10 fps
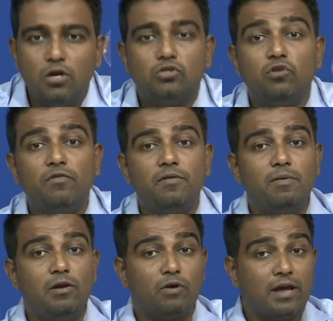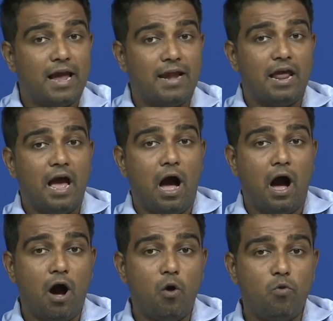so, we will be looking at
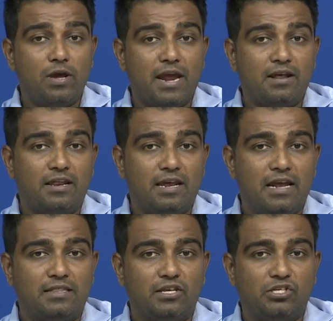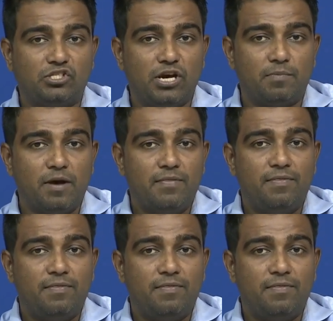how we can create this chip